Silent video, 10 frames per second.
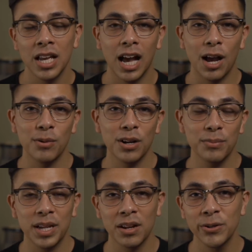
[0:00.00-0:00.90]
how I'm gonna
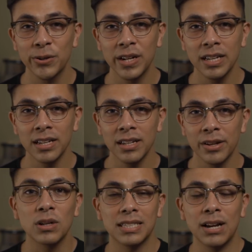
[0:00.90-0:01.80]
be color grading it,
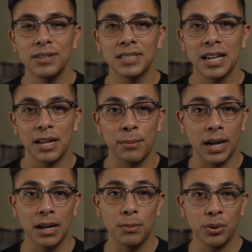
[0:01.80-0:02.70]
what sound design am
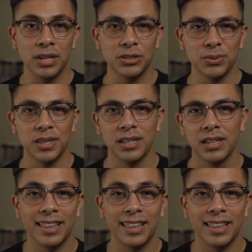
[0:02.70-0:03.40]
I gonna put into it.